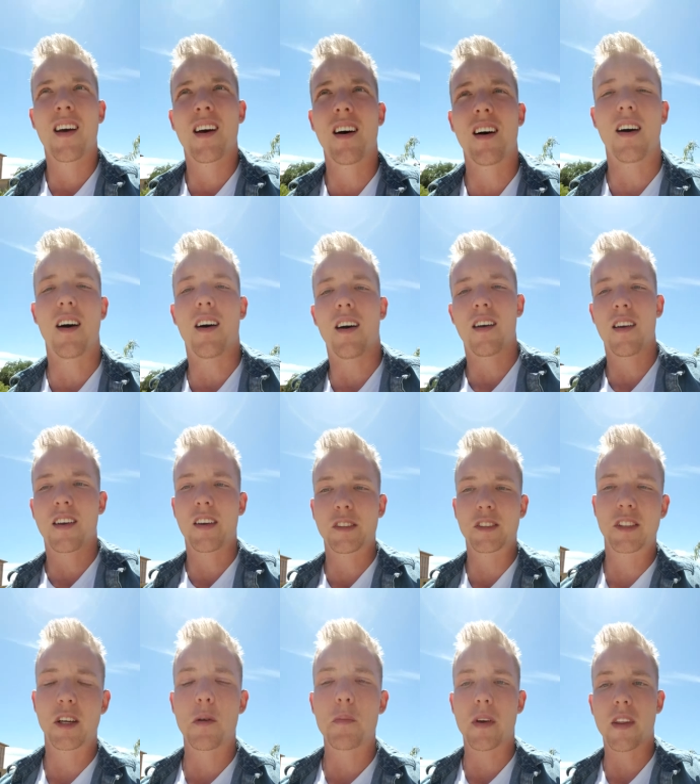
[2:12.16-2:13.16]
Uh,
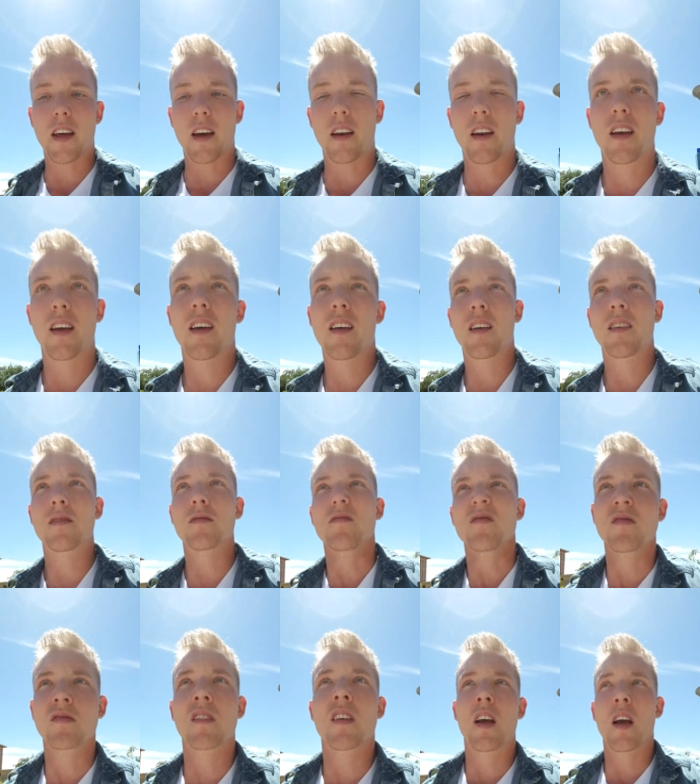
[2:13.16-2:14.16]
he's telling me that
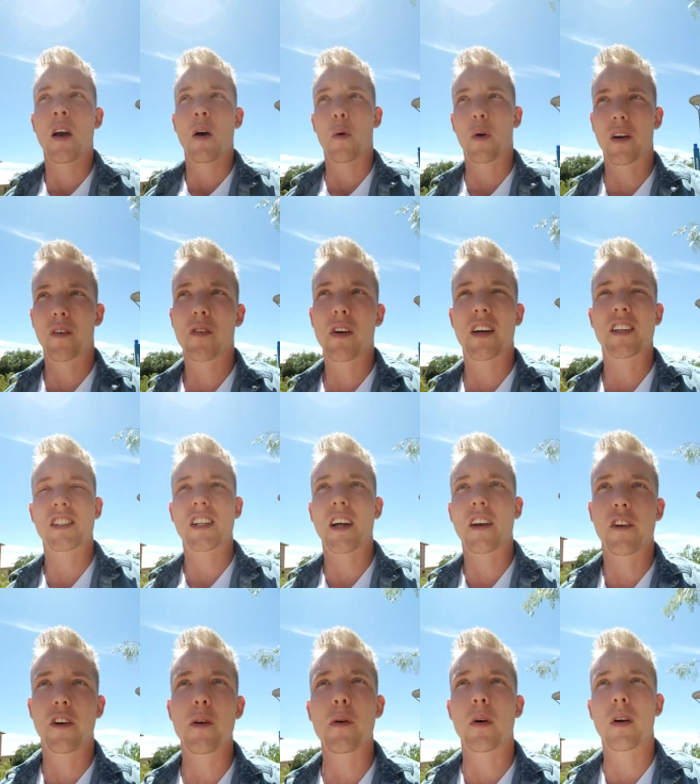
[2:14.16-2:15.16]
whatever I decide
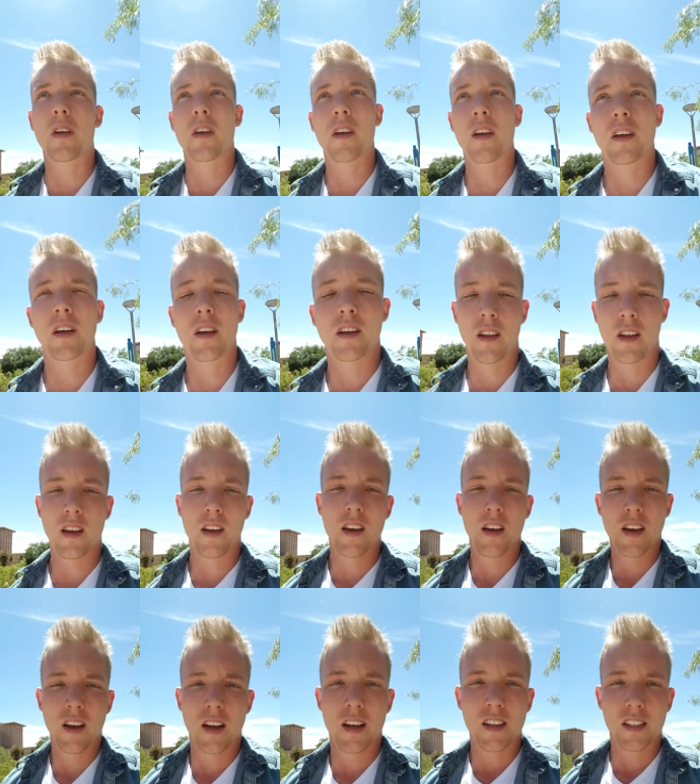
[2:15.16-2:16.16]
to do,
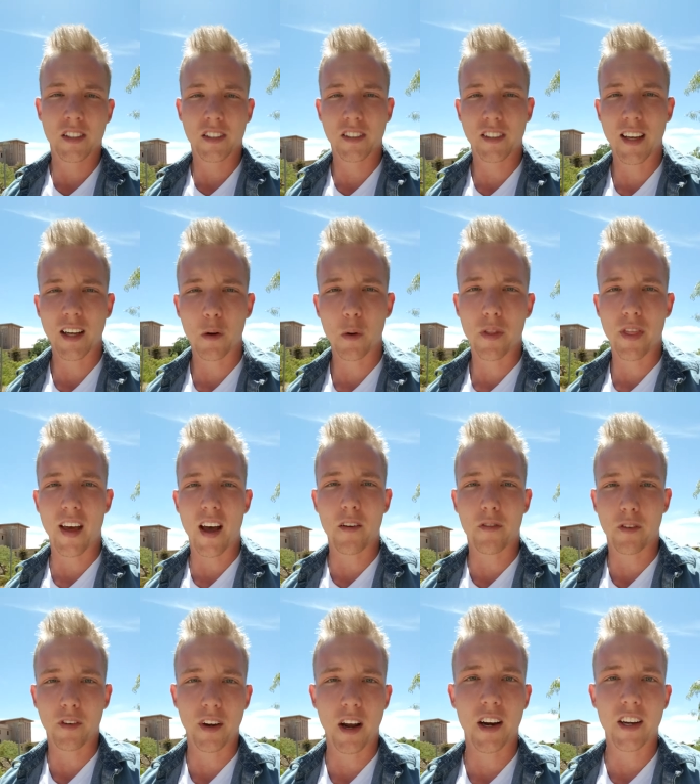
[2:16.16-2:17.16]
stick with
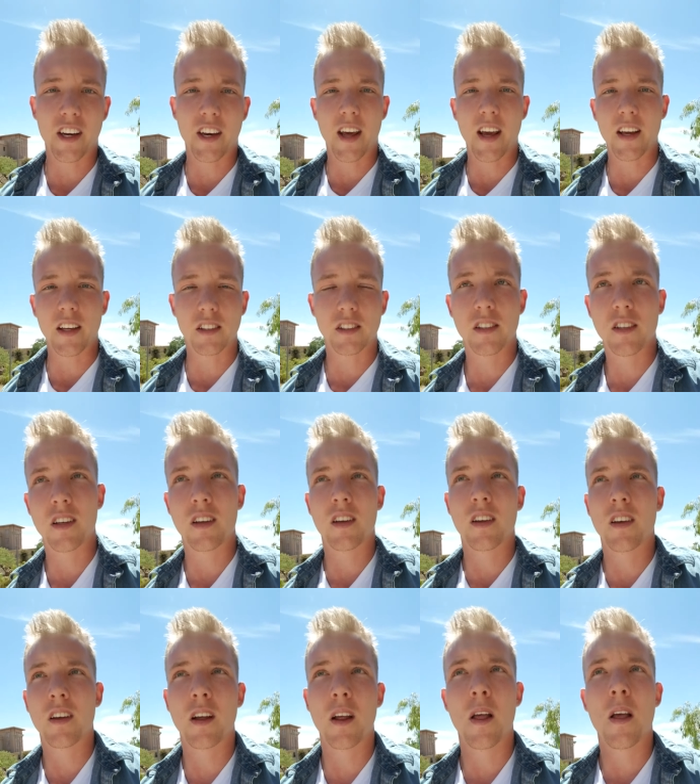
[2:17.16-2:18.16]
that for 90 days.
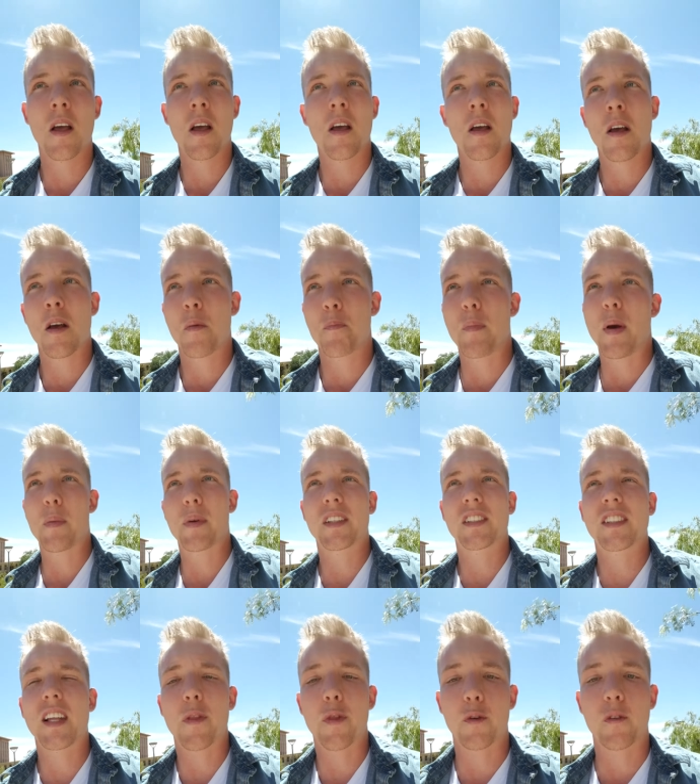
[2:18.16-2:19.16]
Maybe
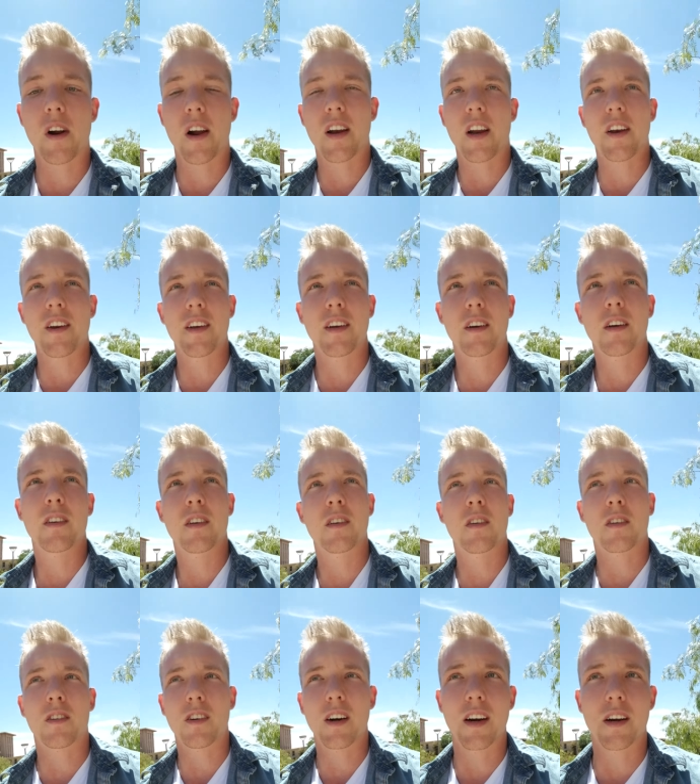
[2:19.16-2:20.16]
it's not the right idea
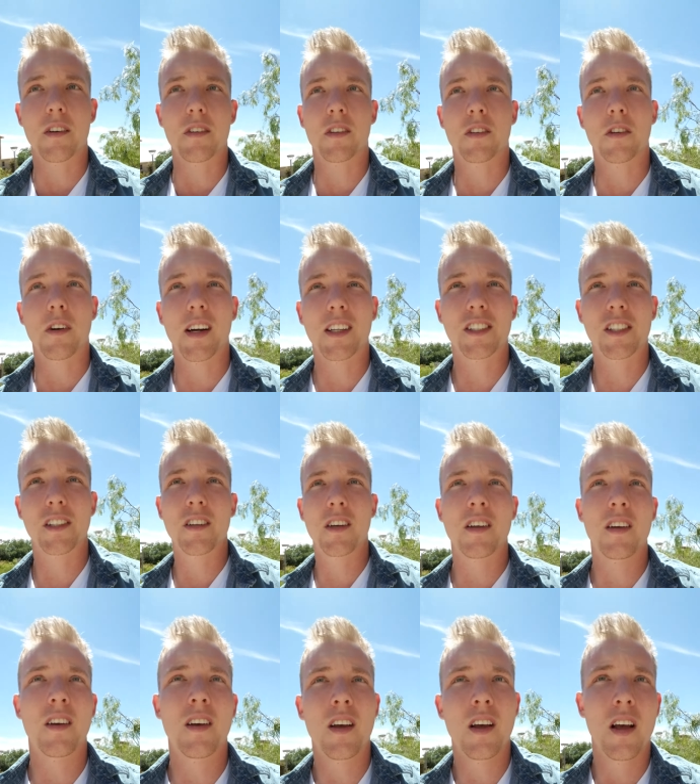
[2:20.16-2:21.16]
or right direction,
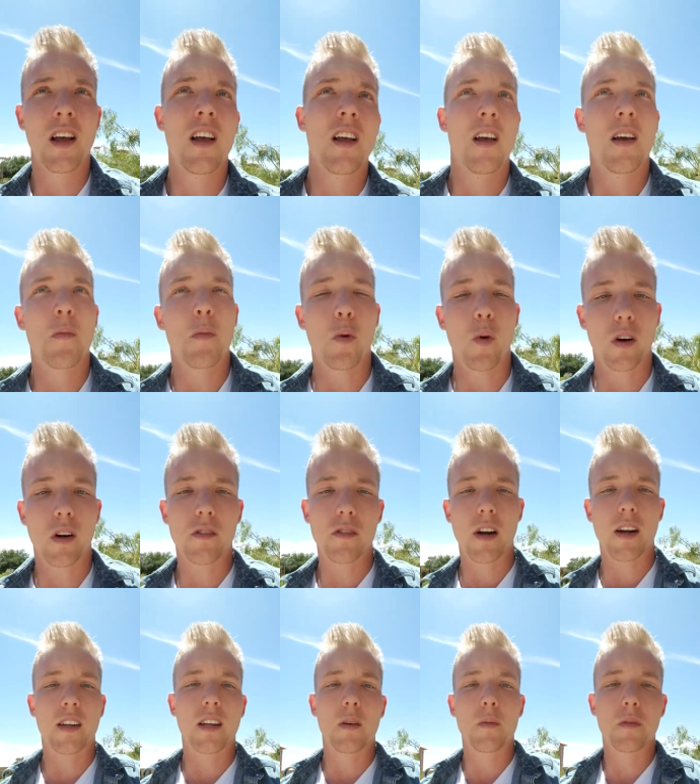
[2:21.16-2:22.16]
but whatever
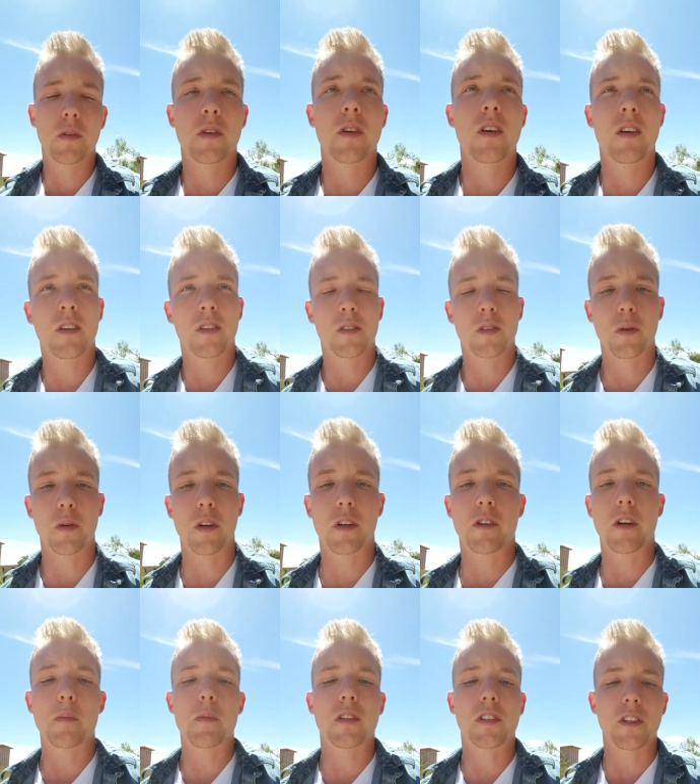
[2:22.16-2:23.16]
I come to an
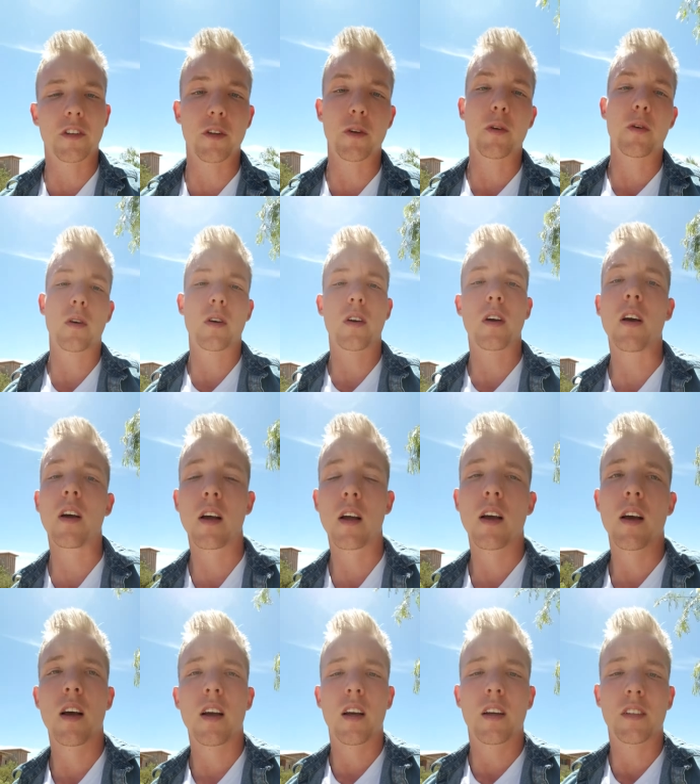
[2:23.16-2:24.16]
agreement to do,
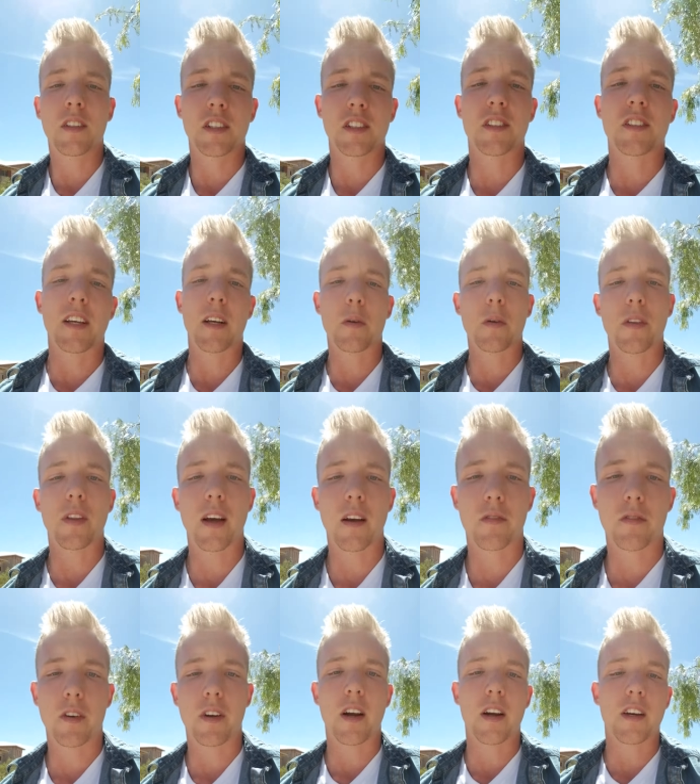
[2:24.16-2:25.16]
stick with
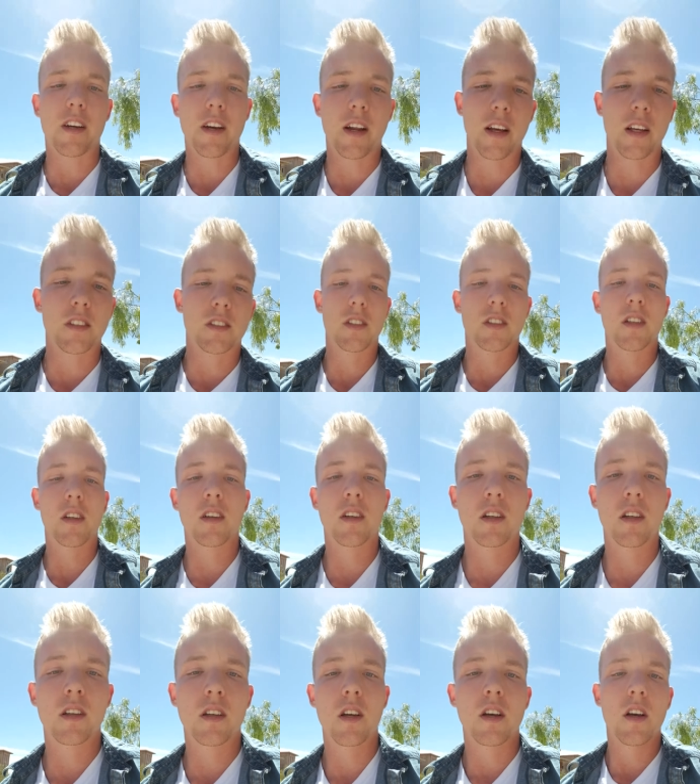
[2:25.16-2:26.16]
that for 90 days.
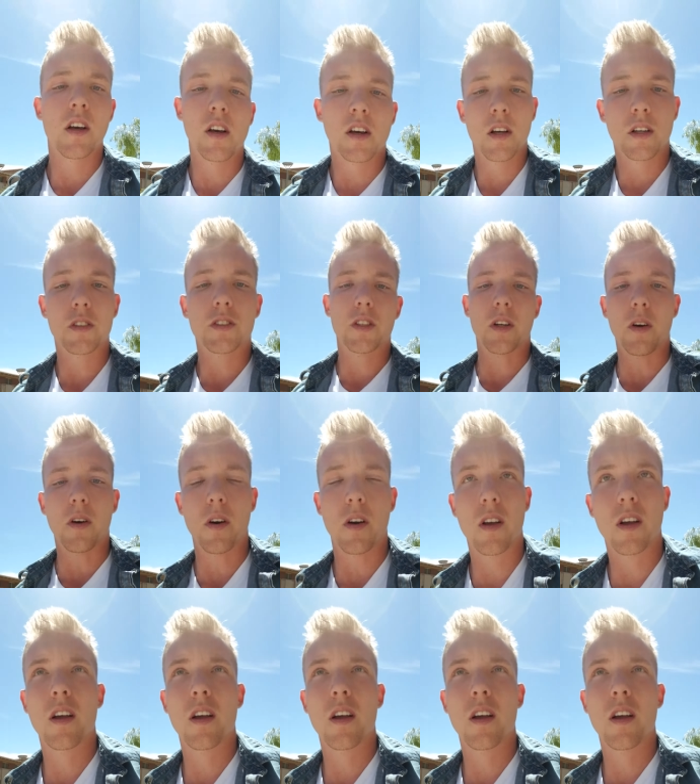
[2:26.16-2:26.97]
So